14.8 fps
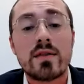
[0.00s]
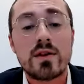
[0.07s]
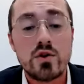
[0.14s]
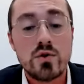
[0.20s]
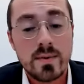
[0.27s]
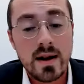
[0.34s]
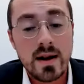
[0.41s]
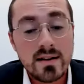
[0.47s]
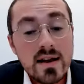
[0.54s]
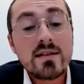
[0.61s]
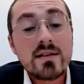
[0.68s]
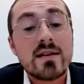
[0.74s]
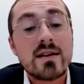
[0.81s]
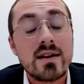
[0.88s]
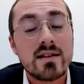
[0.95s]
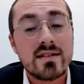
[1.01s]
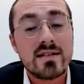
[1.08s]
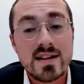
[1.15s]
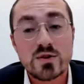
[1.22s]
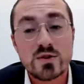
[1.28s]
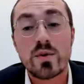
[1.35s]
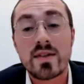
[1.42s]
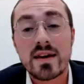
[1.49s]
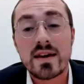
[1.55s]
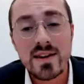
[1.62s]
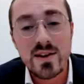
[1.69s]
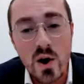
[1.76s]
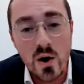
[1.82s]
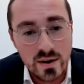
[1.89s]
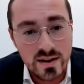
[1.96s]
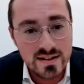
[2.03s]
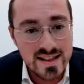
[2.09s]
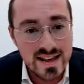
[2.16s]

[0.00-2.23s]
the human identity is. That's where the ego is.